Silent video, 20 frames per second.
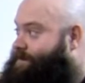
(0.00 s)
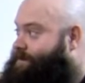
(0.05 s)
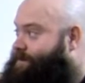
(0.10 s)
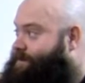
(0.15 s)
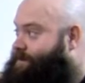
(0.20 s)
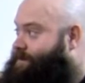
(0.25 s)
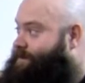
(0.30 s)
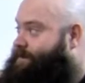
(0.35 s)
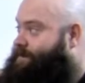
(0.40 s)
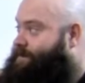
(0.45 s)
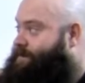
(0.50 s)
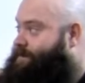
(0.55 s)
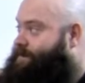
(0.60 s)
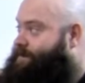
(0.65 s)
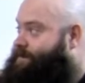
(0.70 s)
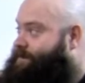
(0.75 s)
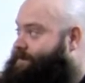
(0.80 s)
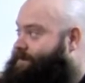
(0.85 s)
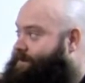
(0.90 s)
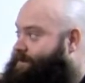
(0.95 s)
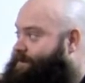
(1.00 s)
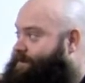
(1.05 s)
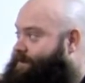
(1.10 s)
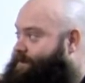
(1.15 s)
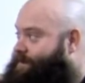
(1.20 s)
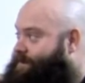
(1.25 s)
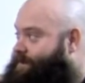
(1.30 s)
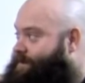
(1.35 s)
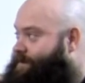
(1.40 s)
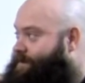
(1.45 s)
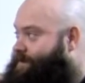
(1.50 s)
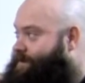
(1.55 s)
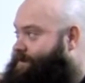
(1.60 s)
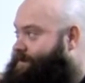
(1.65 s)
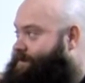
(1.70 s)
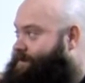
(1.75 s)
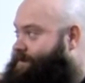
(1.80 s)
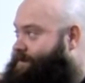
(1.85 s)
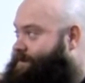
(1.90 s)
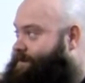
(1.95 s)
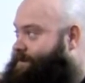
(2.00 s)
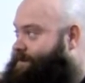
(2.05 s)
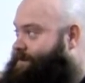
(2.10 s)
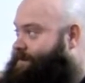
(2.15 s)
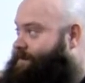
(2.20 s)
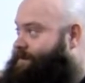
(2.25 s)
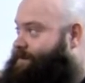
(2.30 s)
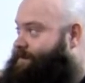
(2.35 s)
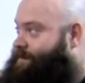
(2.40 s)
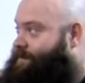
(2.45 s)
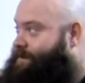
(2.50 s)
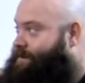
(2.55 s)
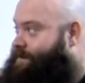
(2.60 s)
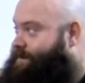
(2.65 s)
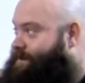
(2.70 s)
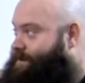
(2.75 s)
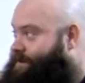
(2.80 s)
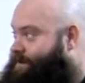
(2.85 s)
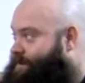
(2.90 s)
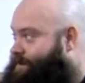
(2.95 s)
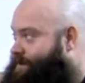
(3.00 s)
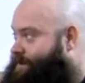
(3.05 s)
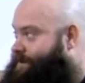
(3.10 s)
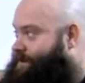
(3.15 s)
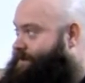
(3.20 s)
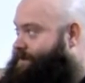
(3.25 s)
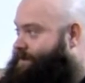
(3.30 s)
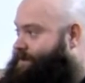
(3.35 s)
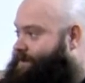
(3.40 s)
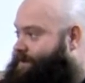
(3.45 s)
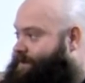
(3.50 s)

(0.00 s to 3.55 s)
[no speech]